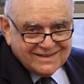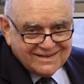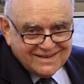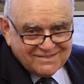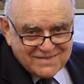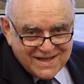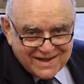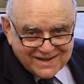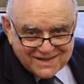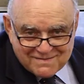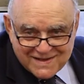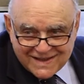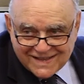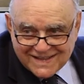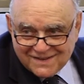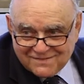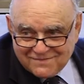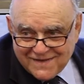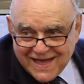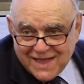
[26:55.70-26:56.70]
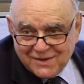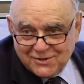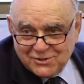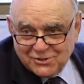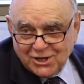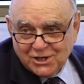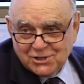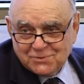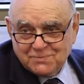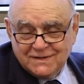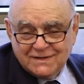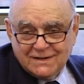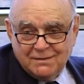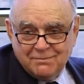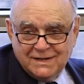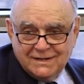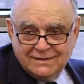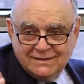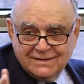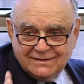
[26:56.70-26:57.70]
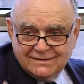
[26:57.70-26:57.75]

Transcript: am not going to make any value judgment. I mean,